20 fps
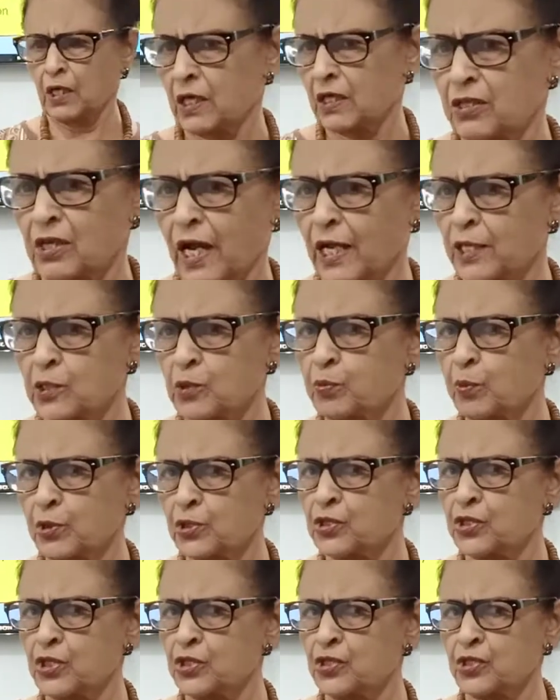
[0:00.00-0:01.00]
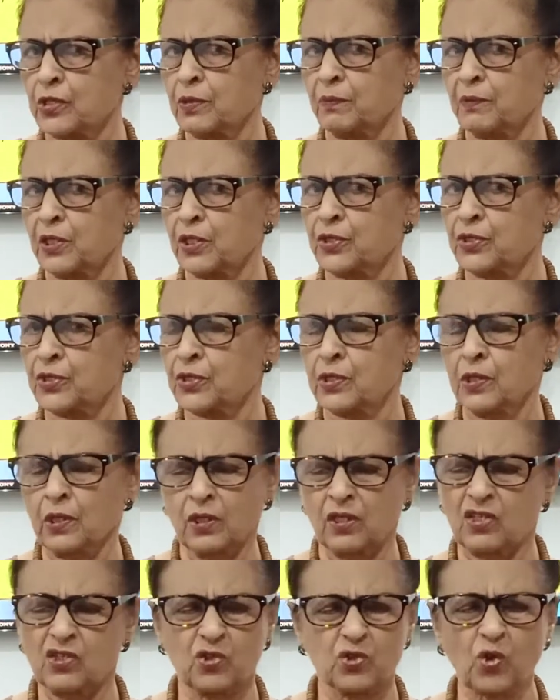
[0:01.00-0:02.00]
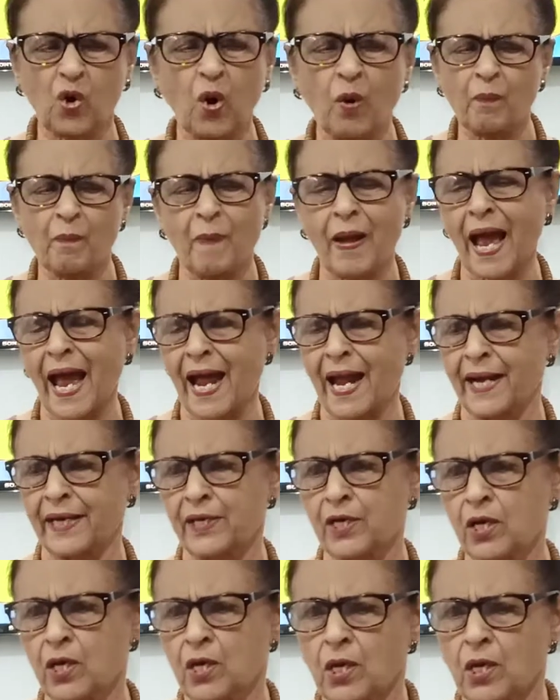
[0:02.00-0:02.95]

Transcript: transport system is so bad,